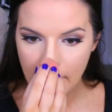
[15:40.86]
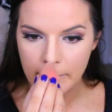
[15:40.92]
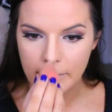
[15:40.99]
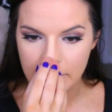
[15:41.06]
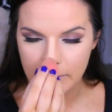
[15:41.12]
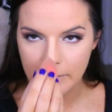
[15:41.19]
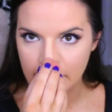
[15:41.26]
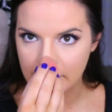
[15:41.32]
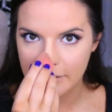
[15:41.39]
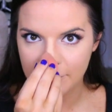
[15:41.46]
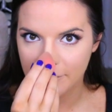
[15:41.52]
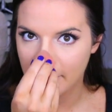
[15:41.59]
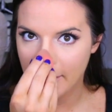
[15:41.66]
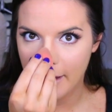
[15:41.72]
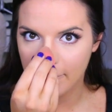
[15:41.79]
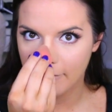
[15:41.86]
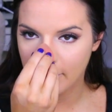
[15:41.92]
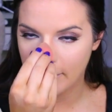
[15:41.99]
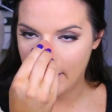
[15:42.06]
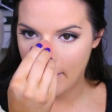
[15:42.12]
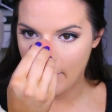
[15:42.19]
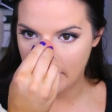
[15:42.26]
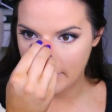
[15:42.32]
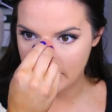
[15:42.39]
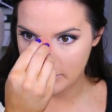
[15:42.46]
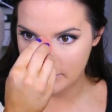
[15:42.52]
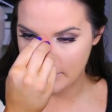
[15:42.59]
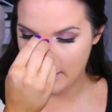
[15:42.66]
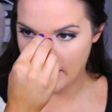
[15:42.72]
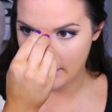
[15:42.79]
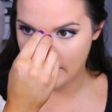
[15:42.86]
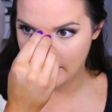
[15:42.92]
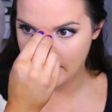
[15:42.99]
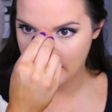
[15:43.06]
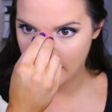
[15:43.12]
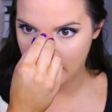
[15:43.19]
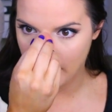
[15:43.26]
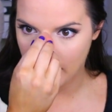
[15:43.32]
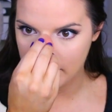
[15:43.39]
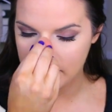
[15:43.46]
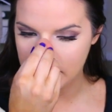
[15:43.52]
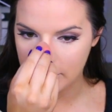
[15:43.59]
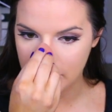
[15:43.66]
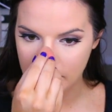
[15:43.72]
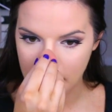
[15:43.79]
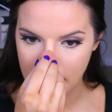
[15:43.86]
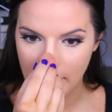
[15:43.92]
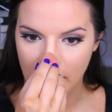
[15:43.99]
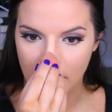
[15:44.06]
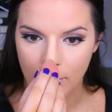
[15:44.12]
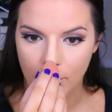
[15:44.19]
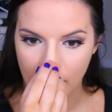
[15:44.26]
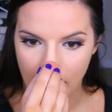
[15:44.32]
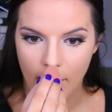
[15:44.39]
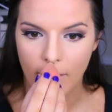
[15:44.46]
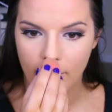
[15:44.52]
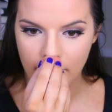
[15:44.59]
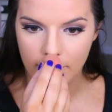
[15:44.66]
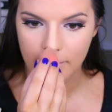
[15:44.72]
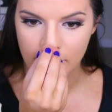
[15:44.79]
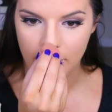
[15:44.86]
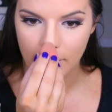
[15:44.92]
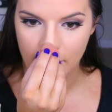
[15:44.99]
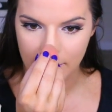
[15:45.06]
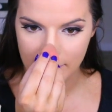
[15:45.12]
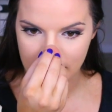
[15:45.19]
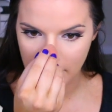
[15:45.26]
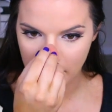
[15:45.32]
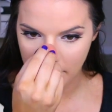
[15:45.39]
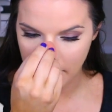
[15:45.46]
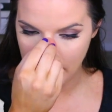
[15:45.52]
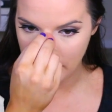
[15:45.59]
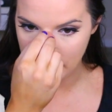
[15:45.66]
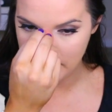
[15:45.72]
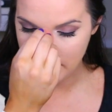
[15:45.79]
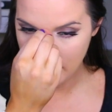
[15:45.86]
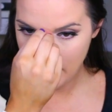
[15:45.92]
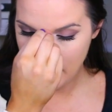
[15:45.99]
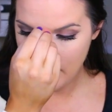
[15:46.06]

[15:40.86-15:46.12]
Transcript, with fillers: I've been doing this forever now and I just, I cannot do my makeup without doing the center of my nose